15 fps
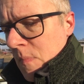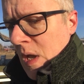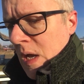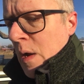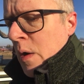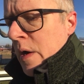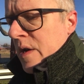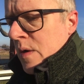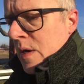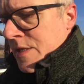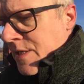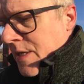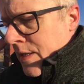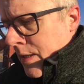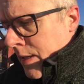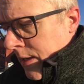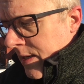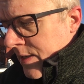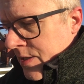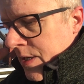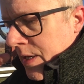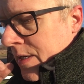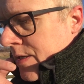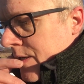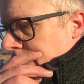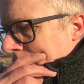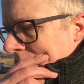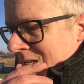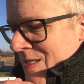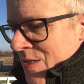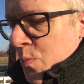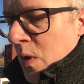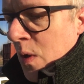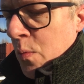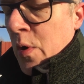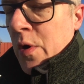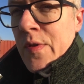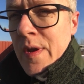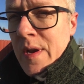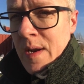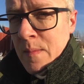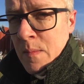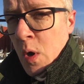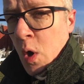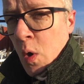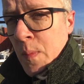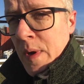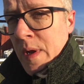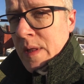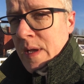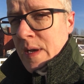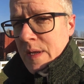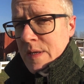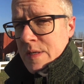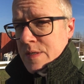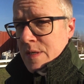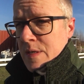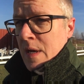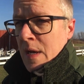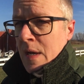now I know I said that it's it, it's well worth it and I'm hoping that it's